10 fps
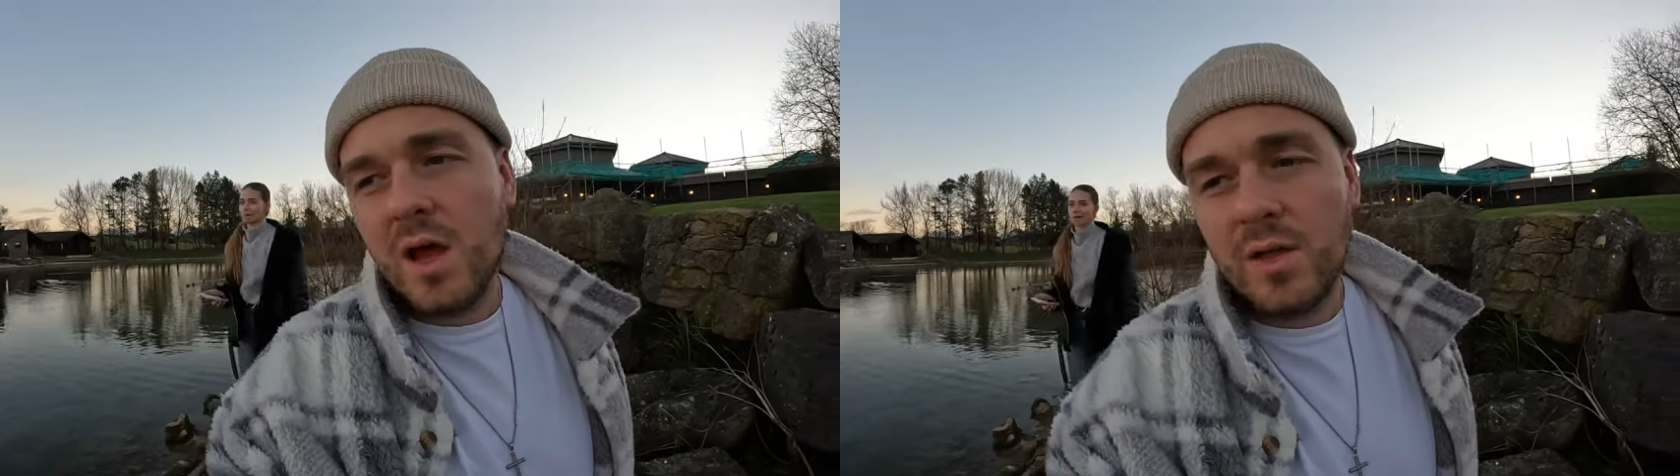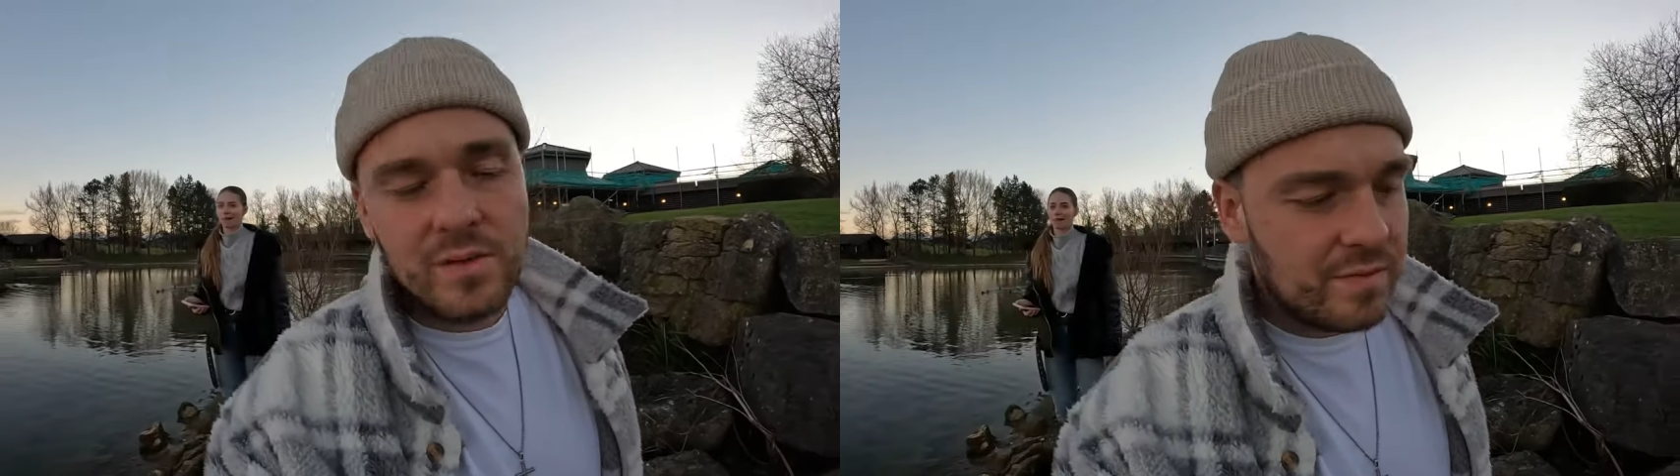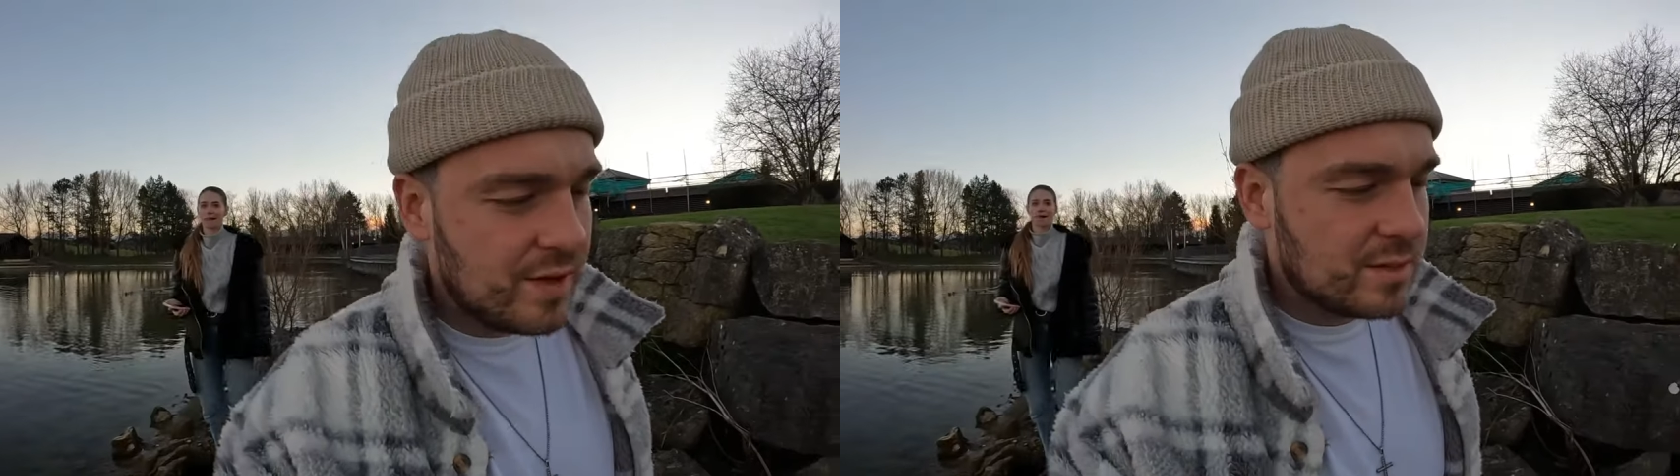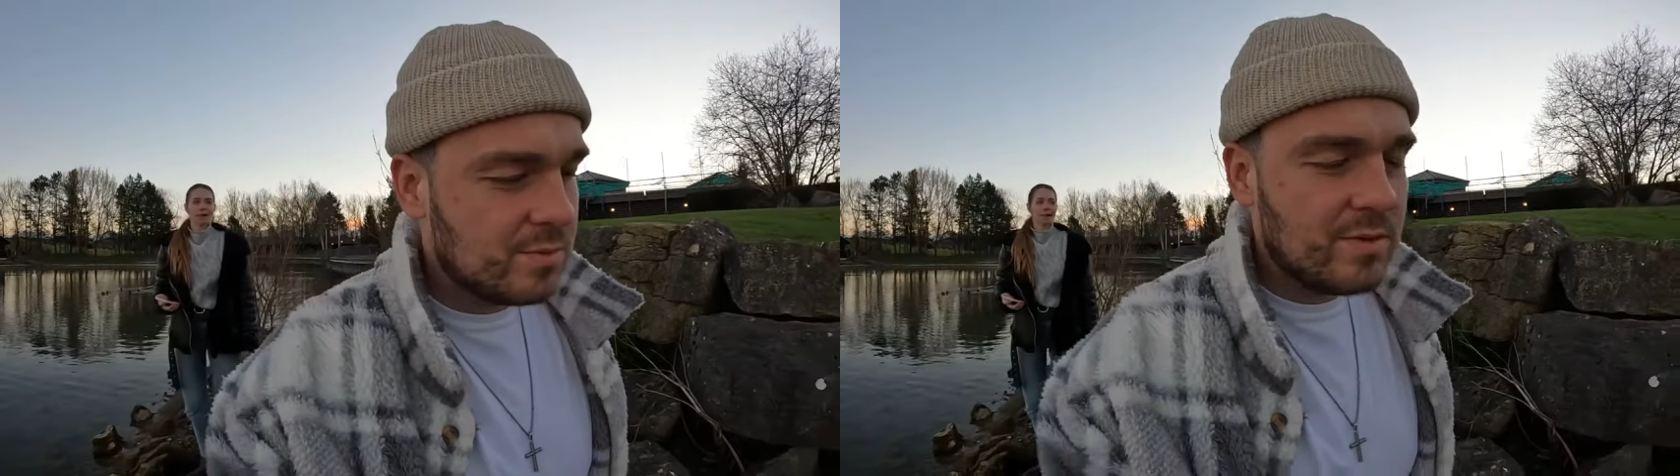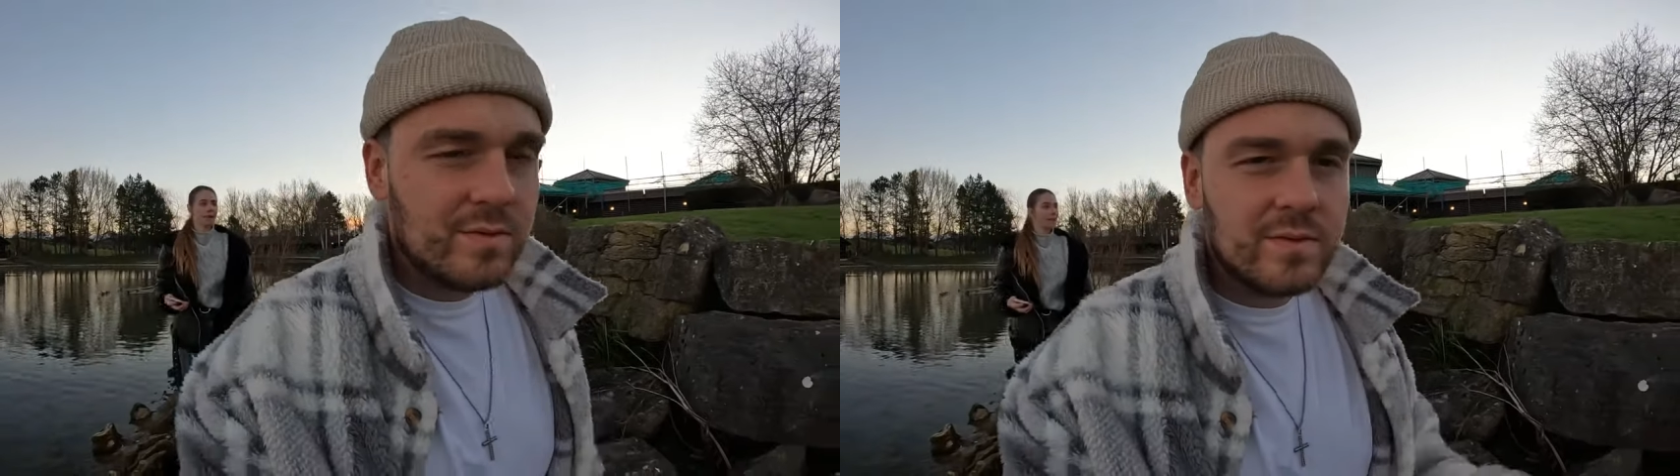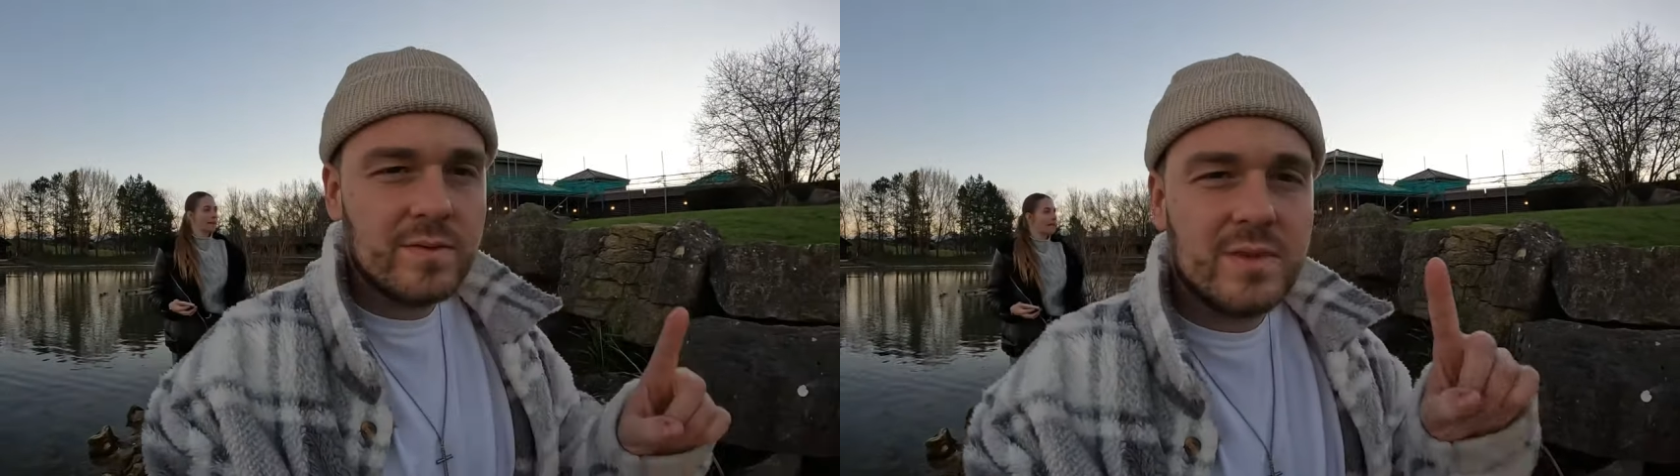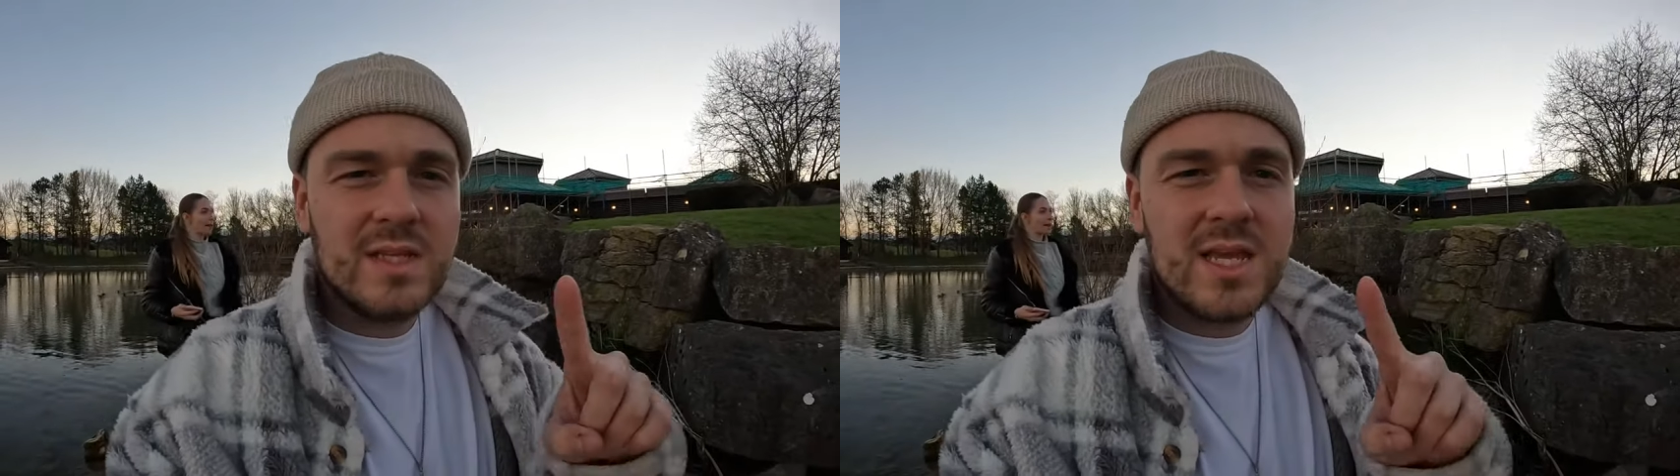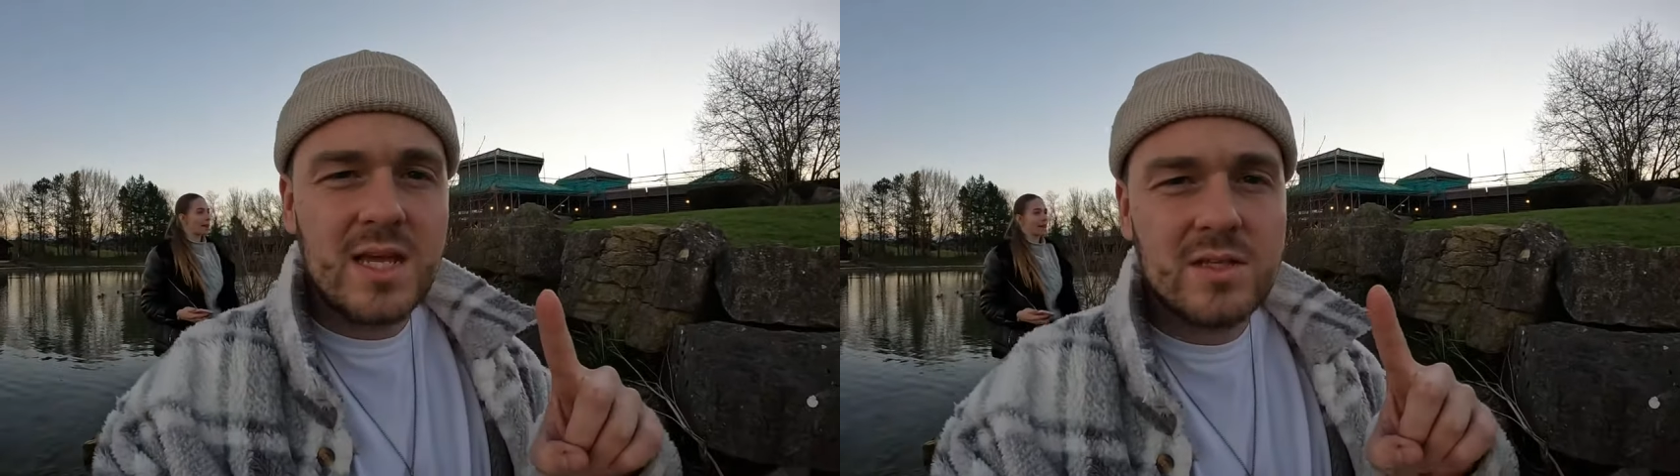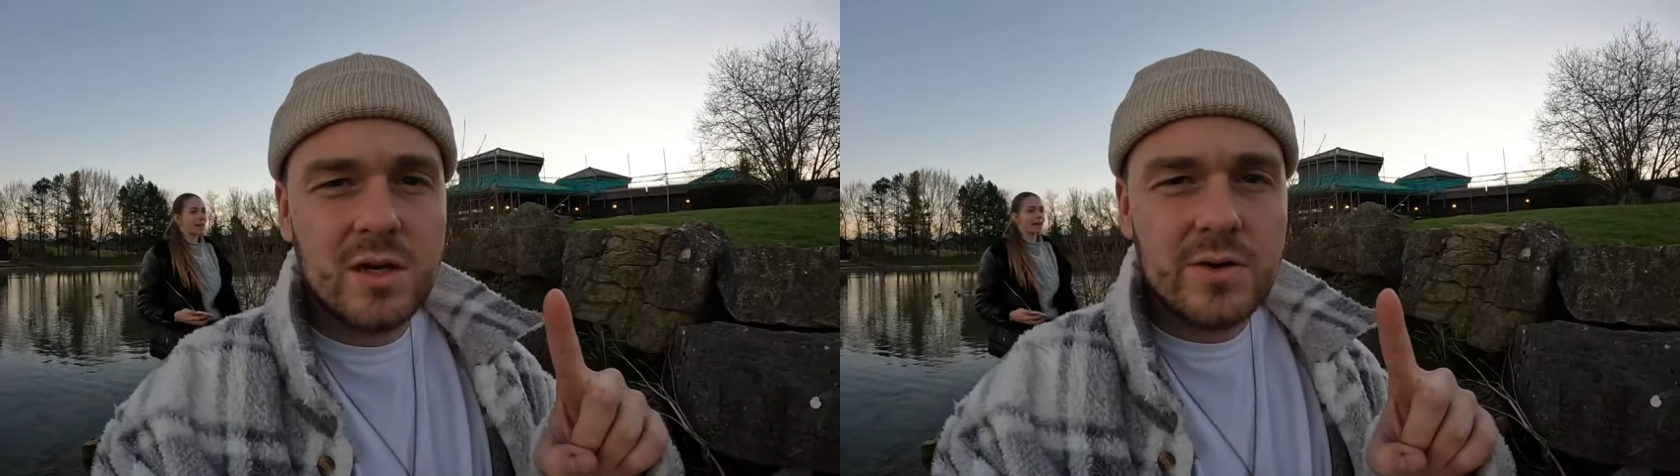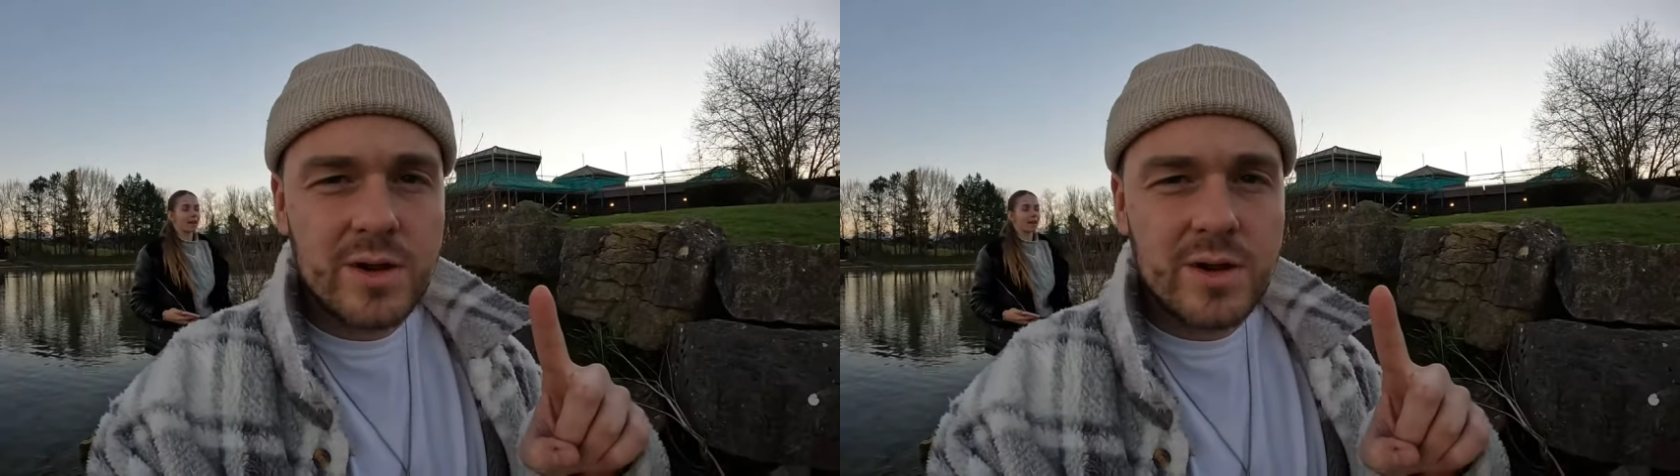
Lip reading: on the first month of the TikTok